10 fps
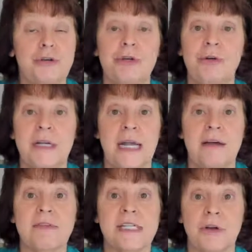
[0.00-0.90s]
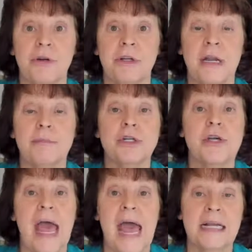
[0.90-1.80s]
do need to have a serial number
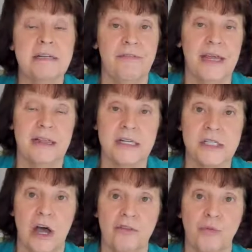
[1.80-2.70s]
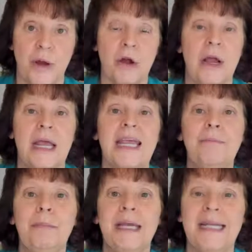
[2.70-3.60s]
to activate the software
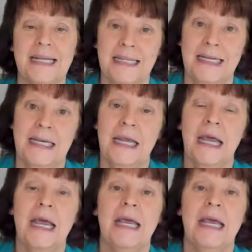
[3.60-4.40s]
immediately.